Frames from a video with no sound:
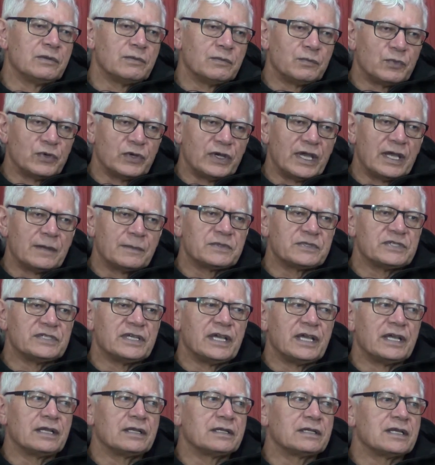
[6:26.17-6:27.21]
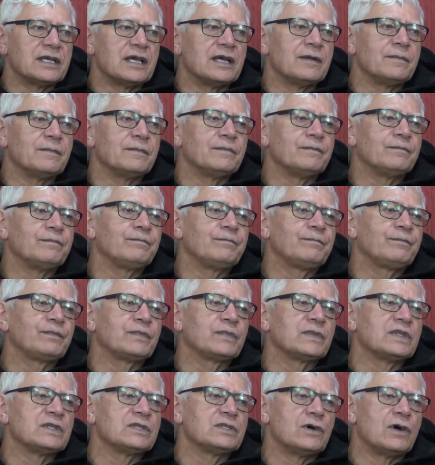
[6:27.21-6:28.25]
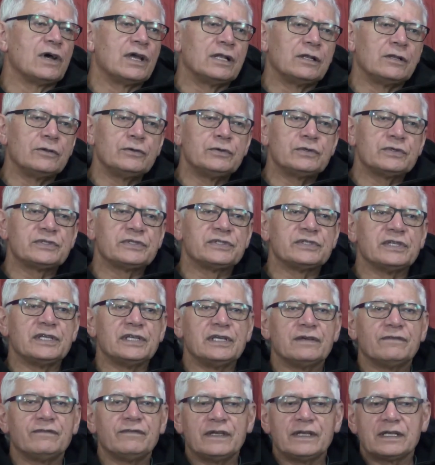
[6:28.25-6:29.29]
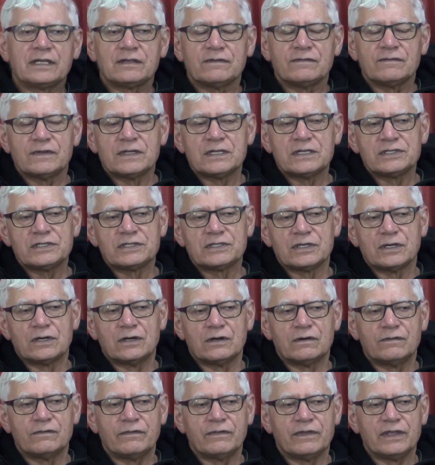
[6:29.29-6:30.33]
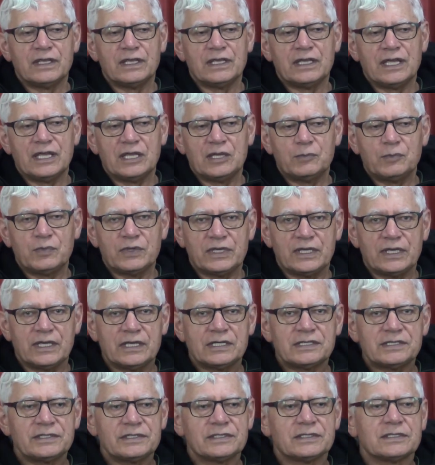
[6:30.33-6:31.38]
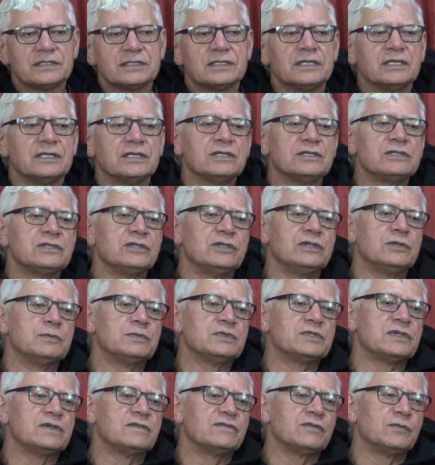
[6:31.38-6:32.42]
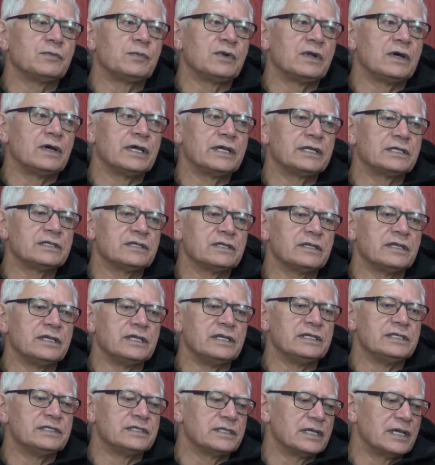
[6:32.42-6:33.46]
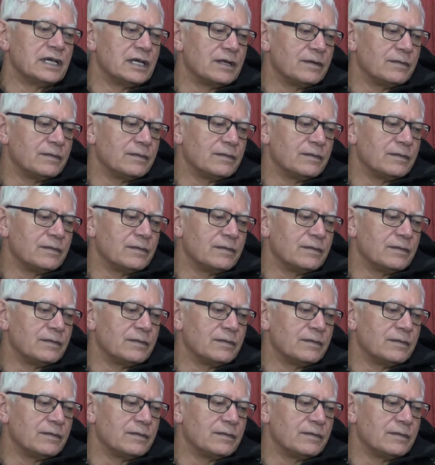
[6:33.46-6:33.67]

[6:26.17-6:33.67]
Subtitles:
perhaps that dilutes the effectiveness of the NPS in terms of applying to these